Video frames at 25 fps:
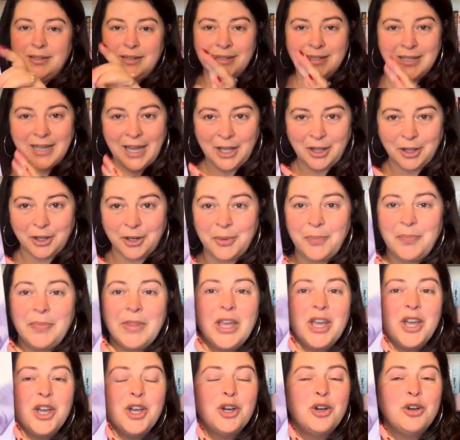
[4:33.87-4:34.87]
Tyler,
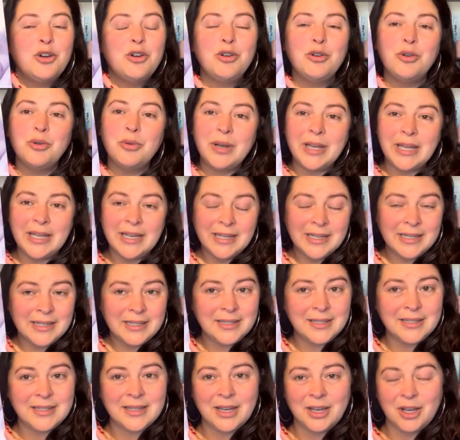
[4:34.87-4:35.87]
who
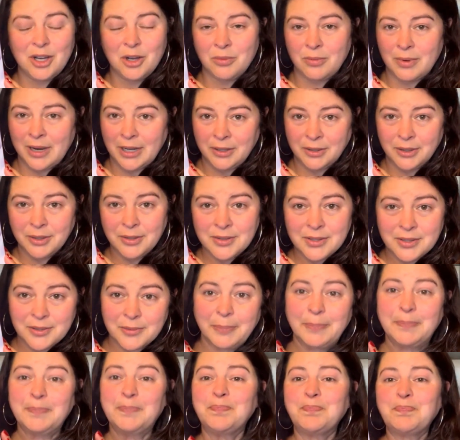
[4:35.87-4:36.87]
is a
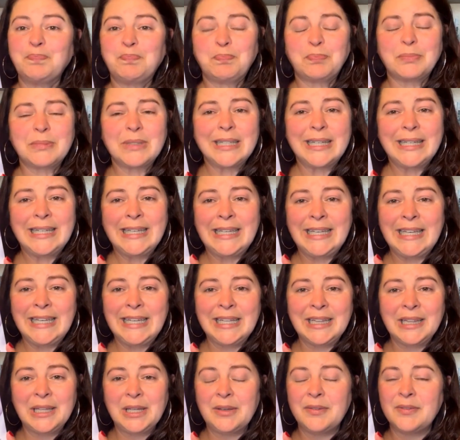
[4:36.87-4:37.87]
recluse.
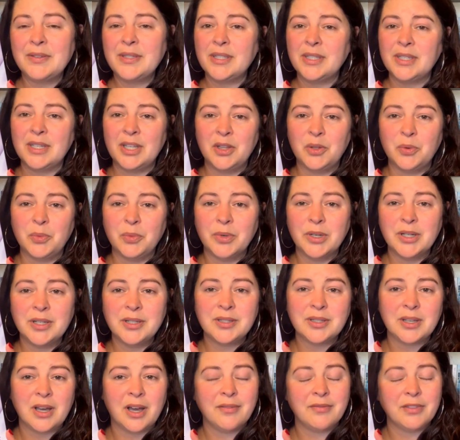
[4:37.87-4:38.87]
He lives in the
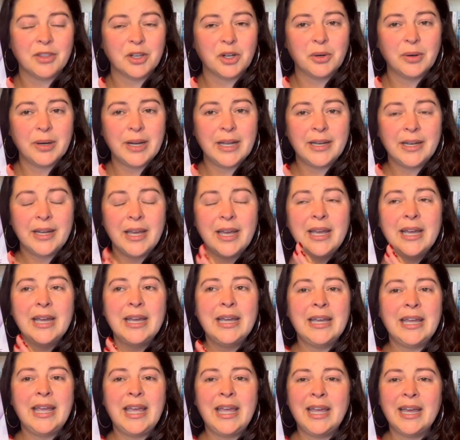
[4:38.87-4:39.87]
woods off the grid,
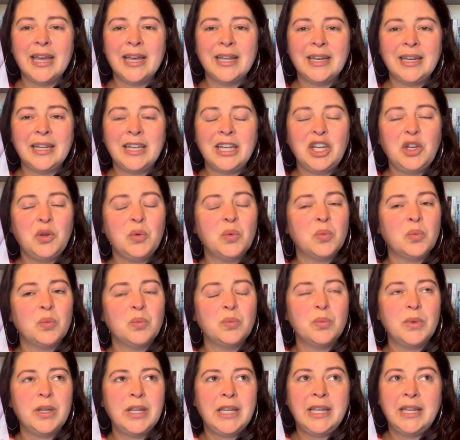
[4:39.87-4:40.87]
and he
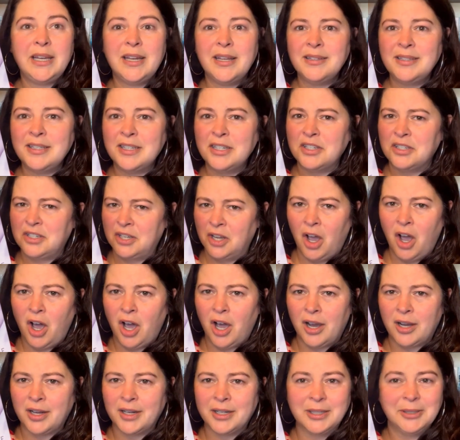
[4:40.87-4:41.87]
doesn't
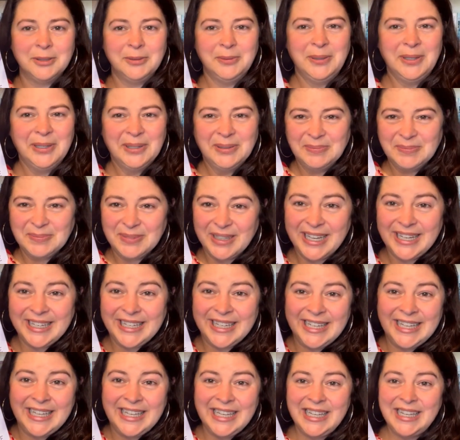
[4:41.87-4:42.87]
talk.
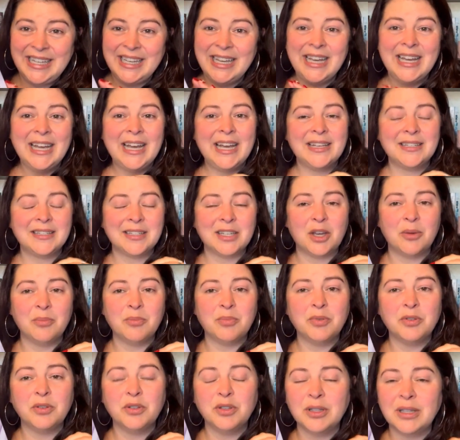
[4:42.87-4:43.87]
Like, he has
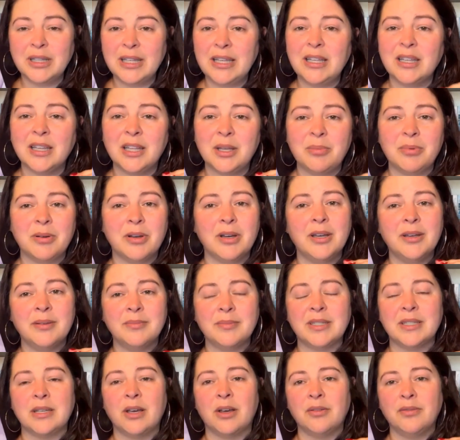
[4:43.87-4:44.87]
completely put
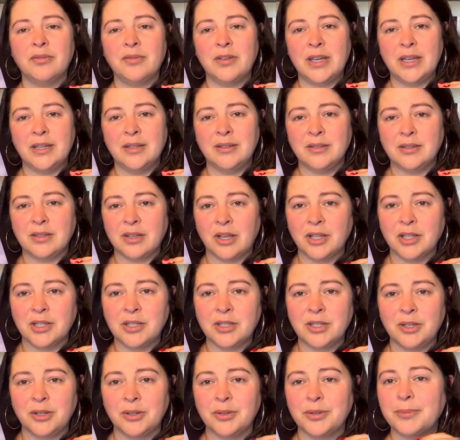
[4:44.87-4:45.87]
himself in
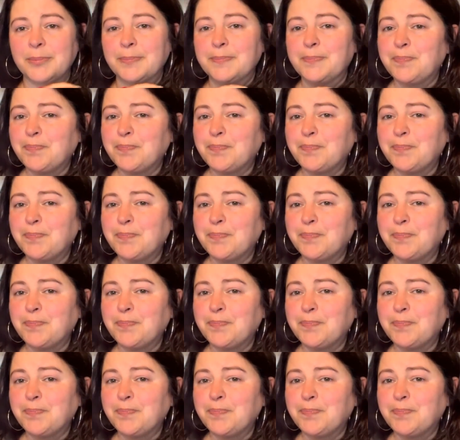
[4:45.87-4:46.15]
solitude.